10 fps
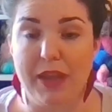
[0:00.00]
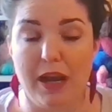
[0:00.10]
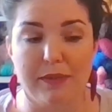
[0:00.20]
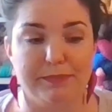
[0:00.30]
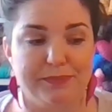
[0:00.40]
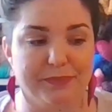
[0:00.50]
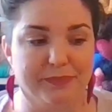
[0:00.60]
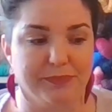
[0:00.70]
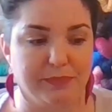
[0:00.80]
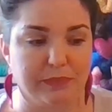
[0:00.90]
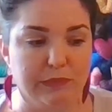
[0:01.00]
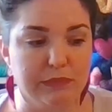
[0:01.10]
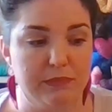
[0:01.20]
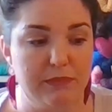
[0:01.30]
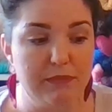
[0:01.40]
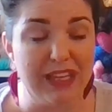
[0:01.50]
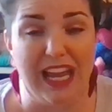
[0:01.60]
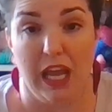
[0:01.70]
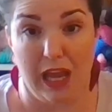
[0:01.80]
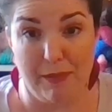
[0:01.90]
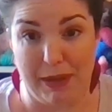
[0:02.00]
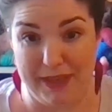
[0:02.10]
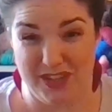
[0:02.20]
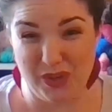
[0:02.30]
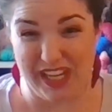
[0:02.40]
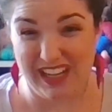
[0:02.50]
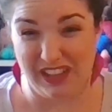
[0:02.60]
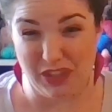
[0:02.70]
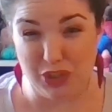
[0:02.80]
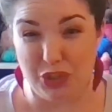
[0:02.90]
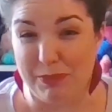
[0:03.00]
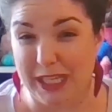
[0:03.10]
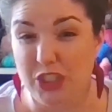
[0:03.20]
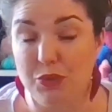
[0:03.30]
I might be enjoying it a little too much,